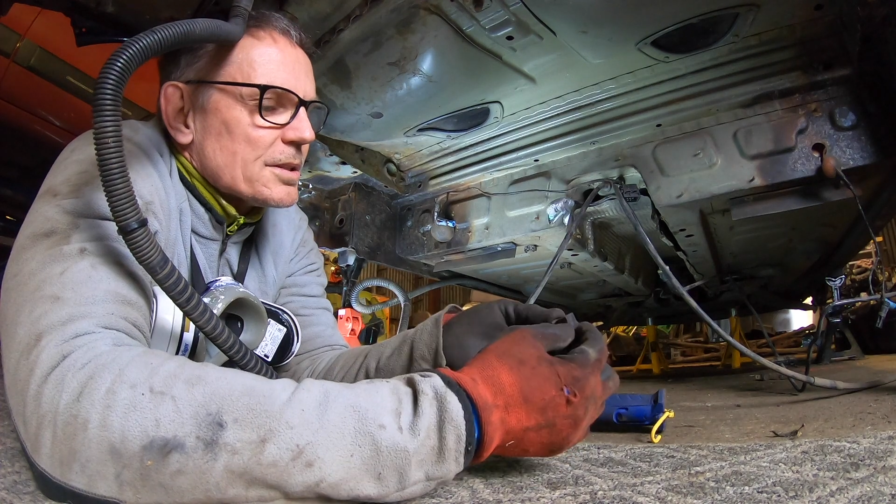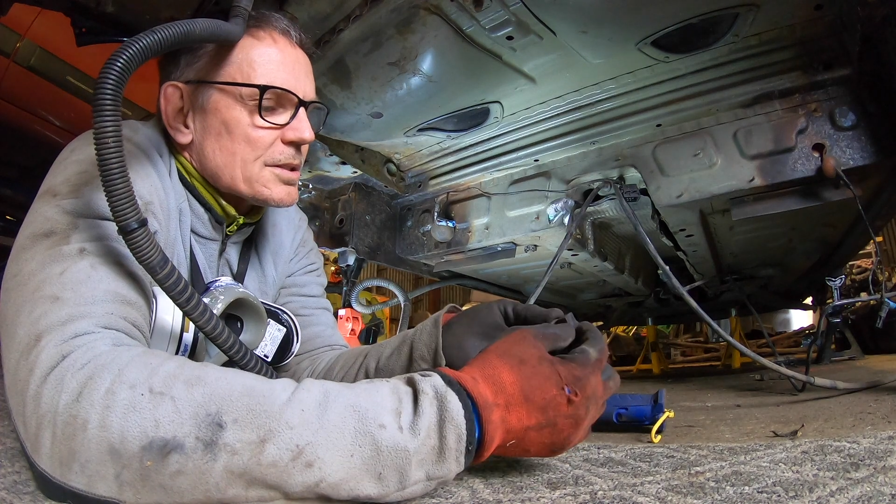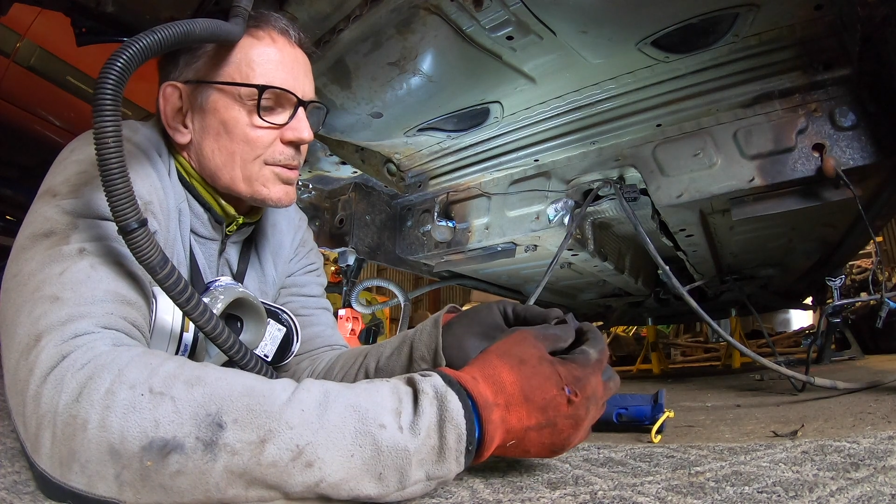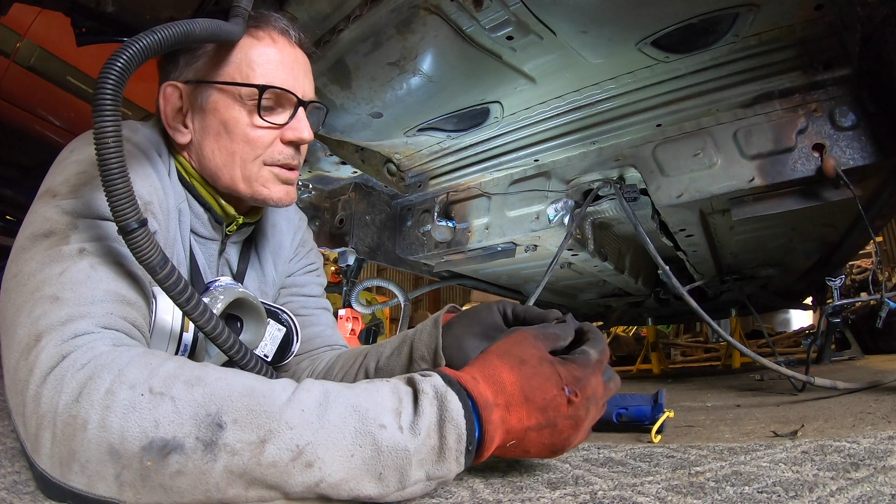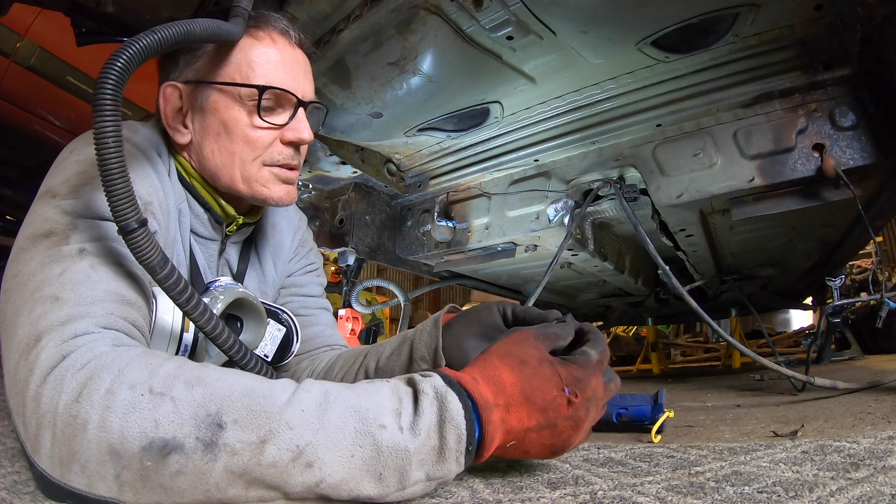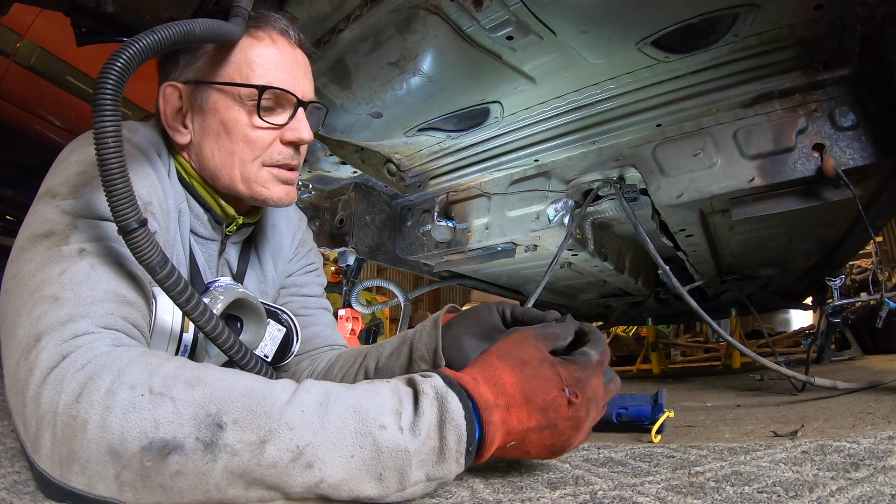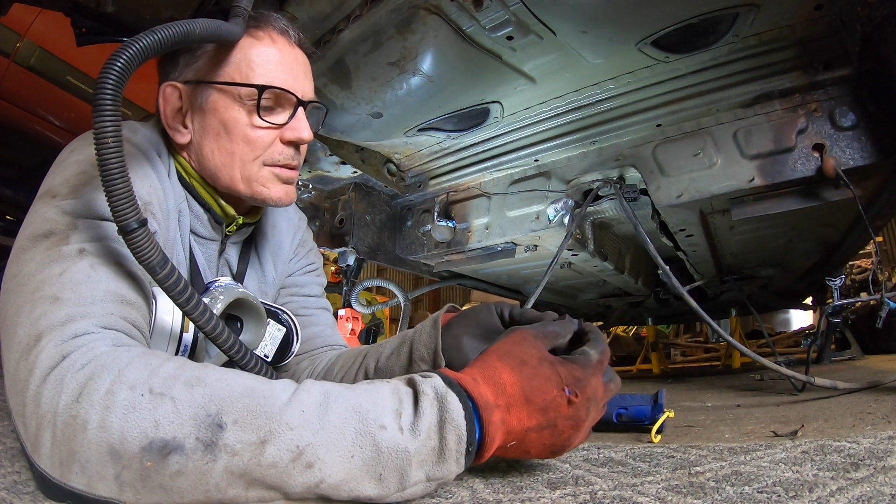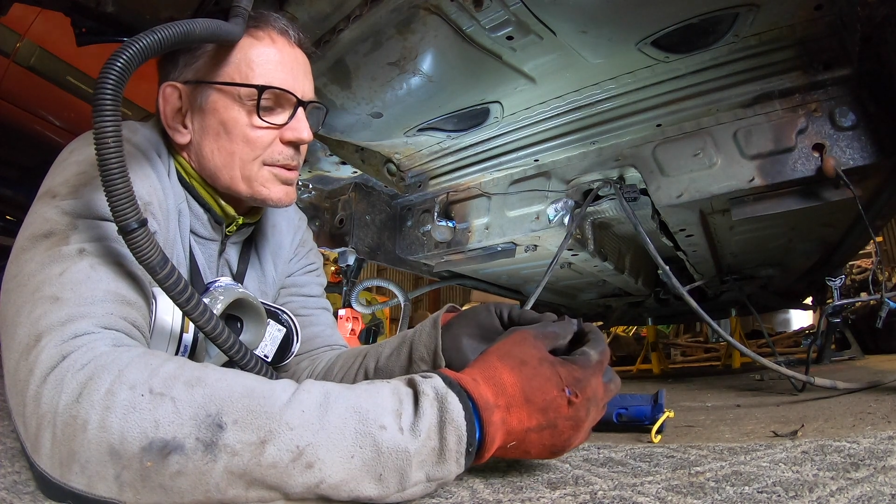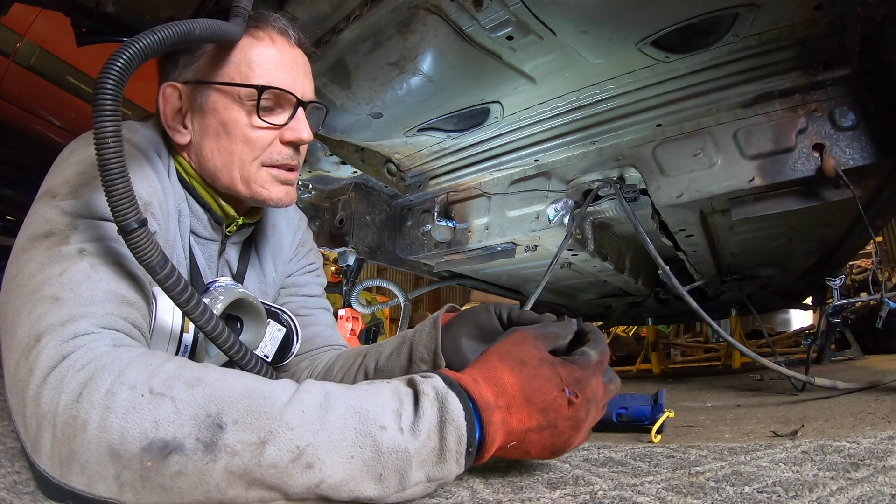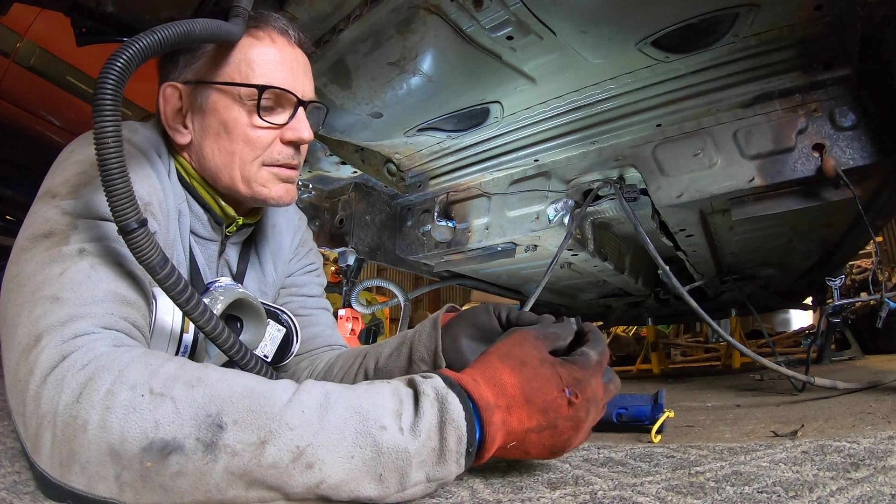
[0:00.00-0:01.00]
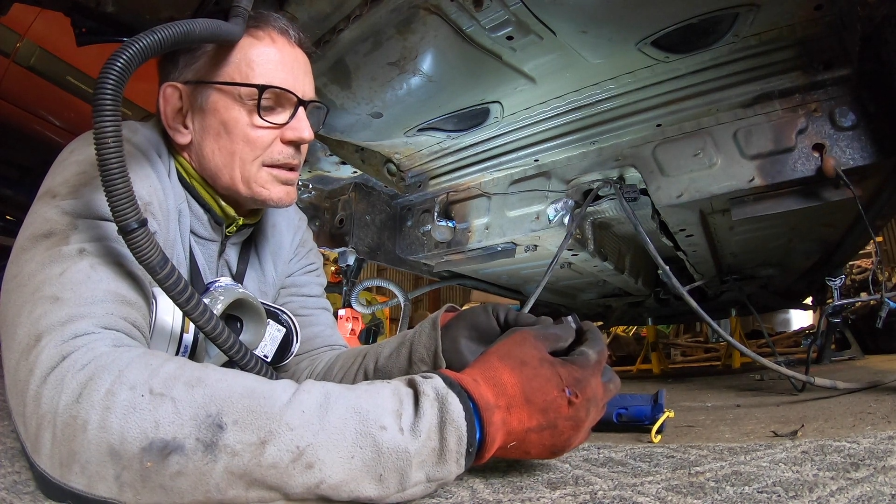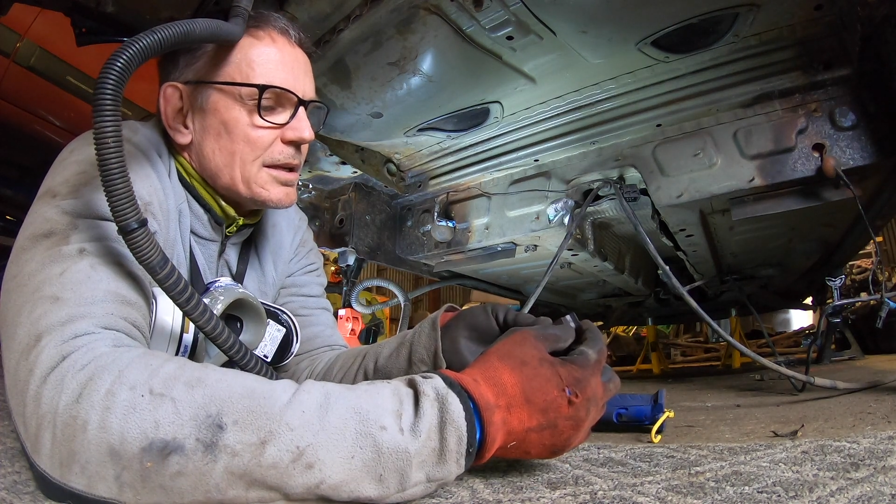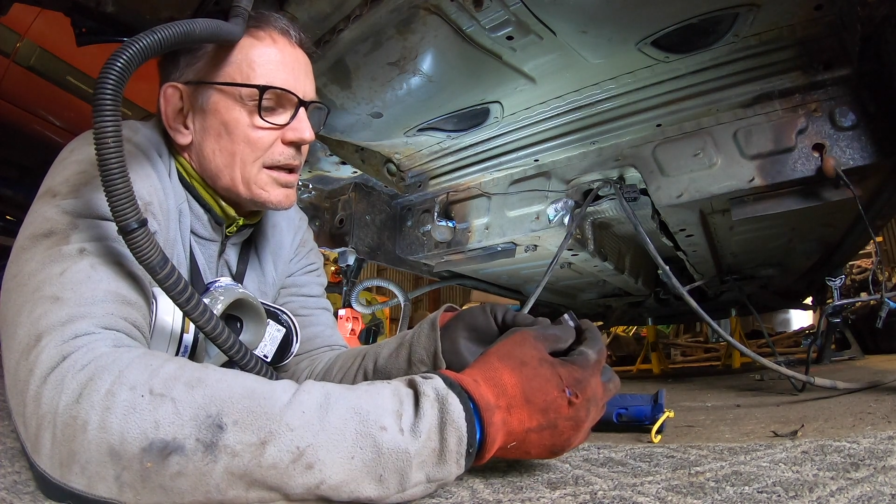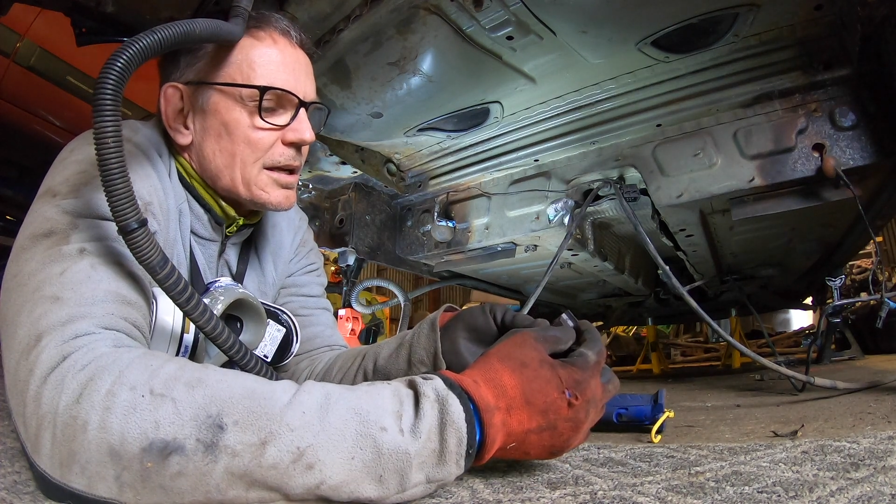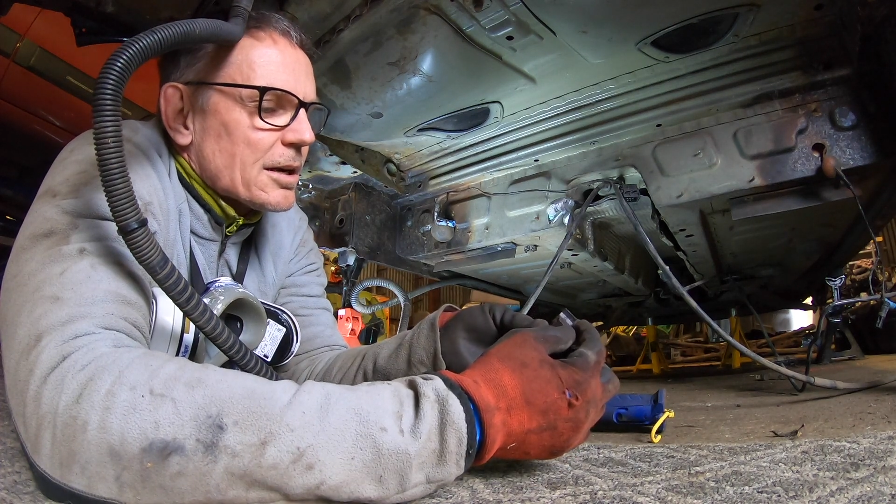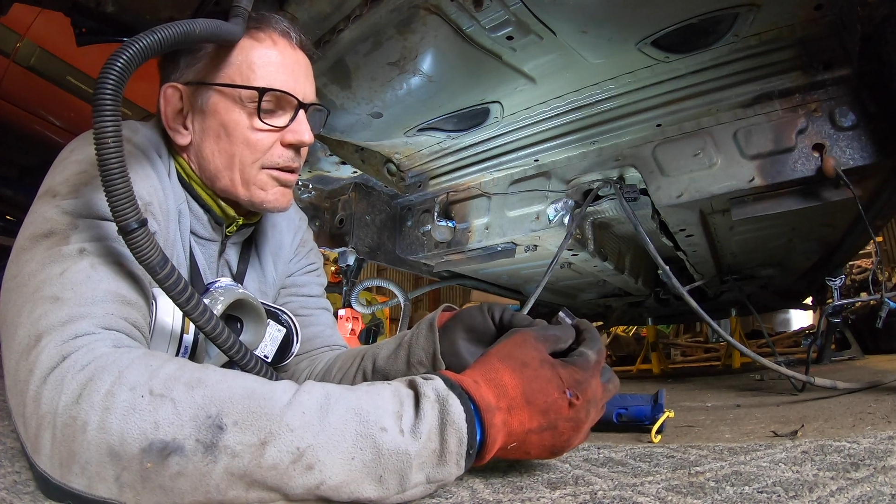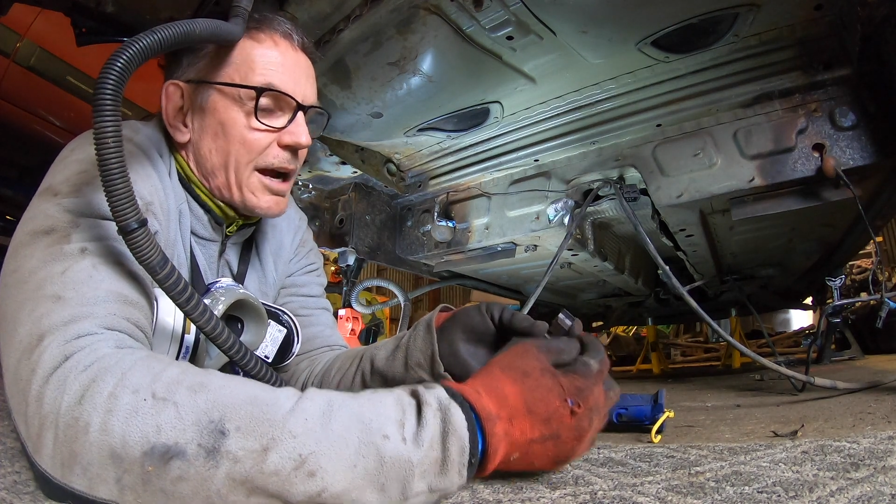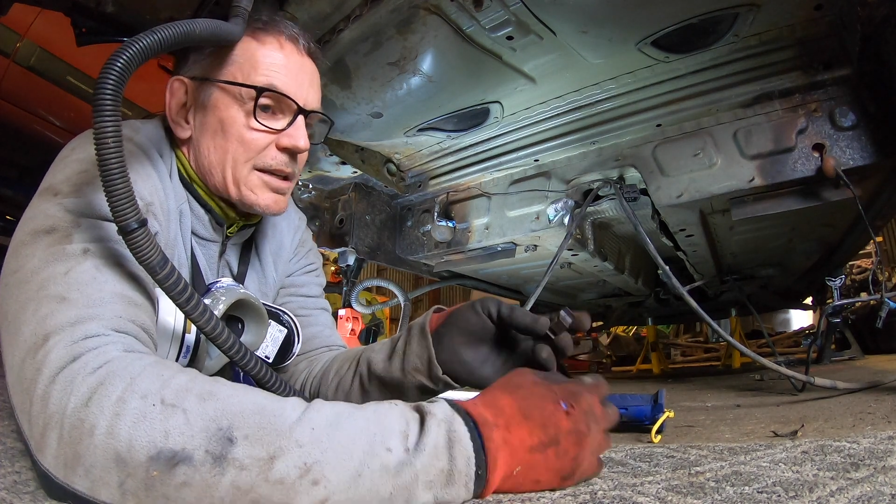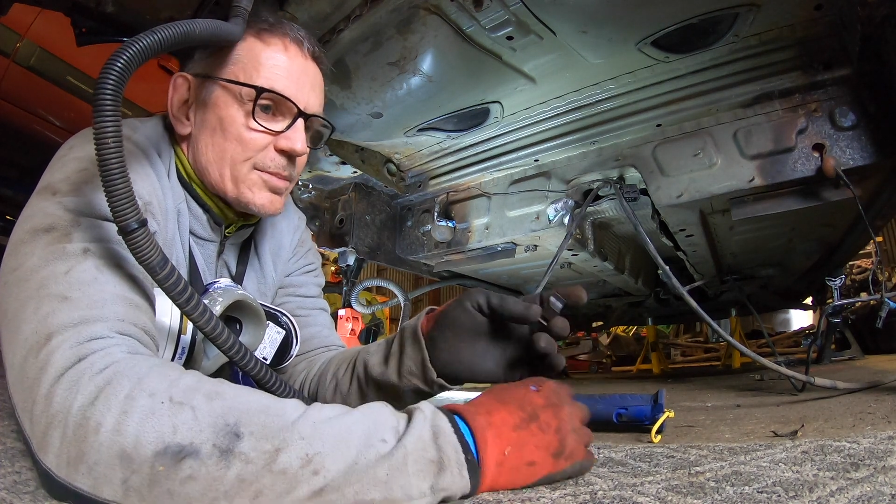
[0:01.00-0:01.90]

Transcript: This one looks a little bit cracked,